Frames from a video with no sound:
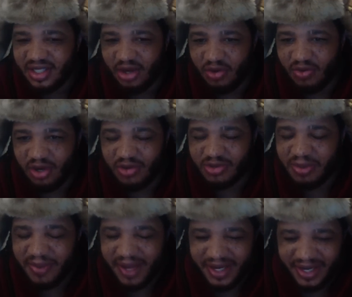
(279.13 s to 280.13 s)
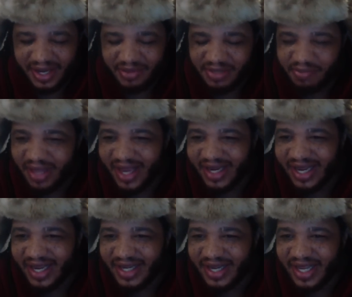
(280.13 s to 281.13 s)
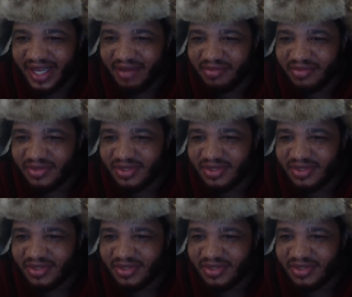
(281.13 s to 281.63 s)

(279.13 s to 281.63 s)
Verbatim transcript: Oh, oh what's my man name? What's the black guy name?